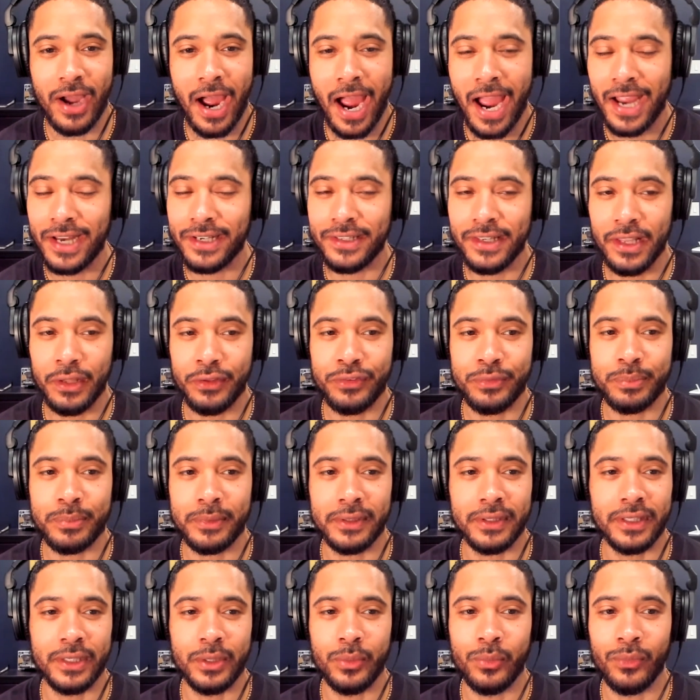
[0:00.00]
I
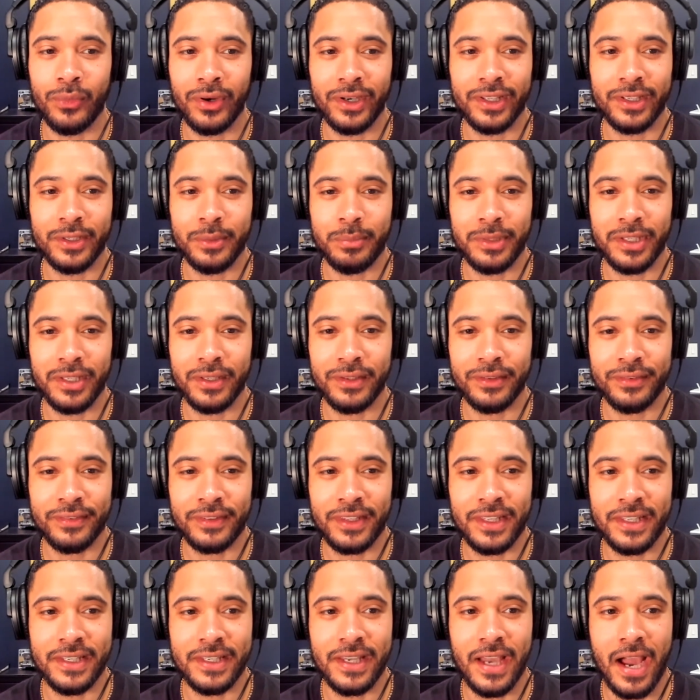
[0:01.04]
desperately wanted to be a
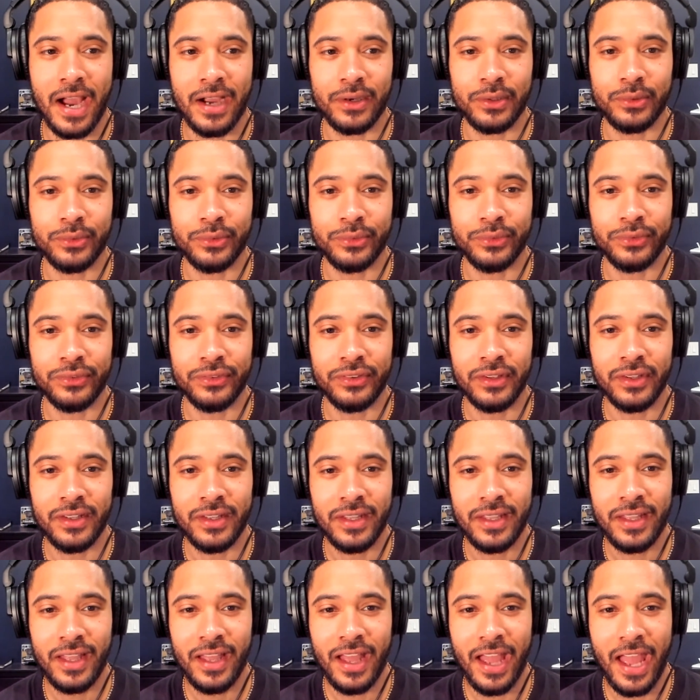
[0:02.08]
ski goggles
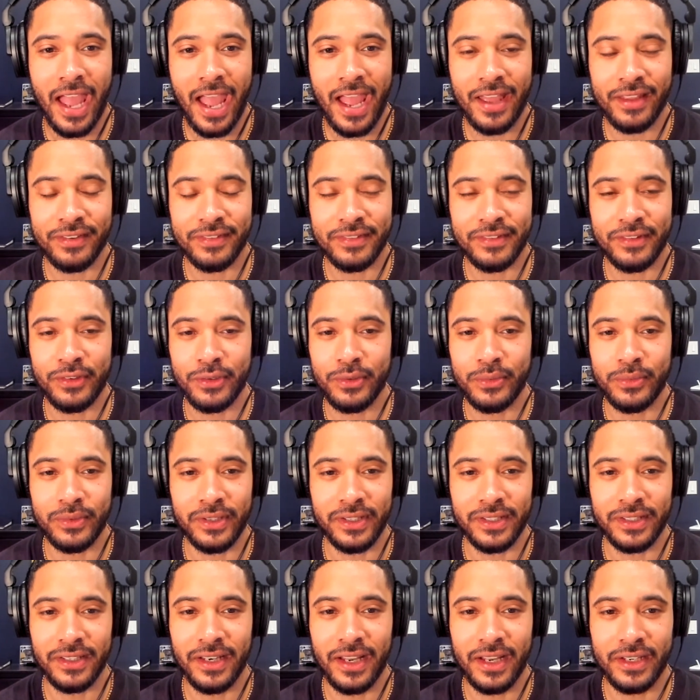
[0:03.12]
ass dude
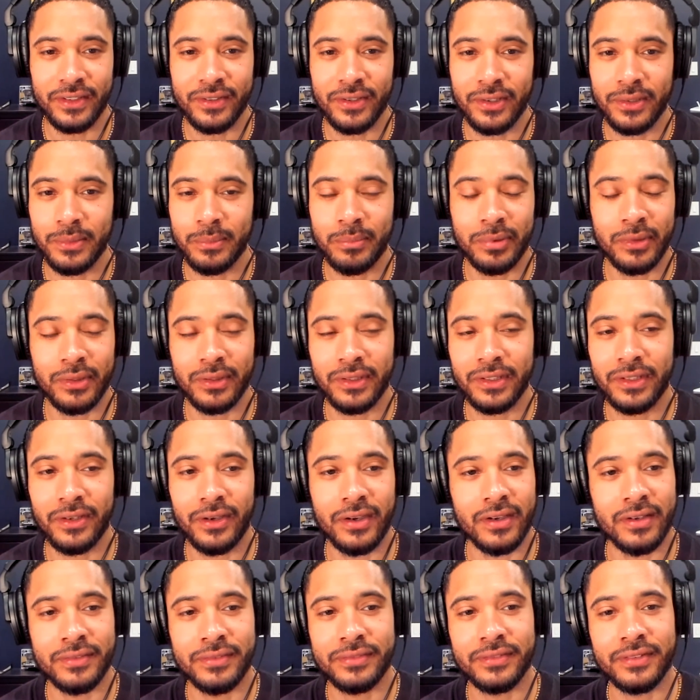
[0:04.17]
and couldn't pull it
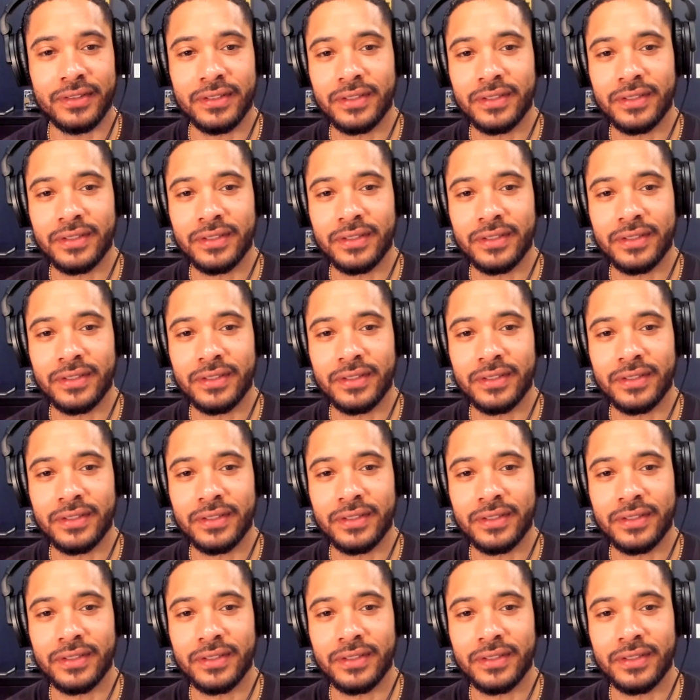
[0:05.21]
off.